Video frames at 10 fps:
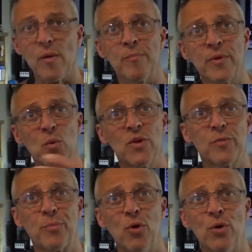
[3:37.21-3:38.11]
But the ones
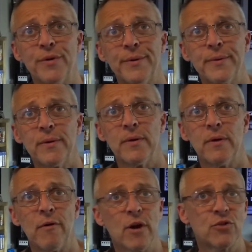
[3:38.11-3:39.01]
abroad,
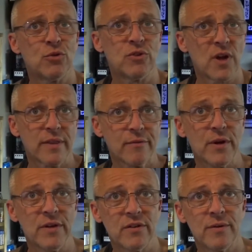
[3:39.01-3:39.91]
there are R2s and
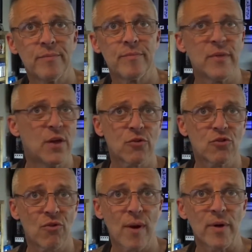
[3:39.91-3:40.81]
R3s. They're not
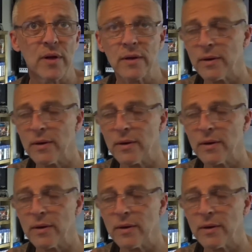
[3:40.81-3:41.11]
ceramic,